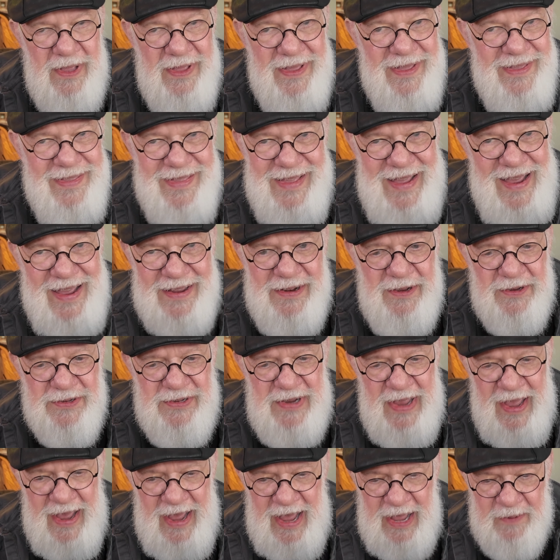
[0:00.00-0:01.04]
That is
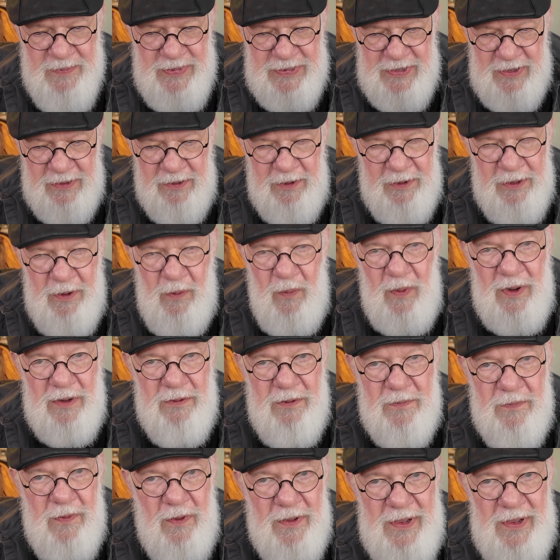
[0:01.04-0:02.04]
absolutely wonderful.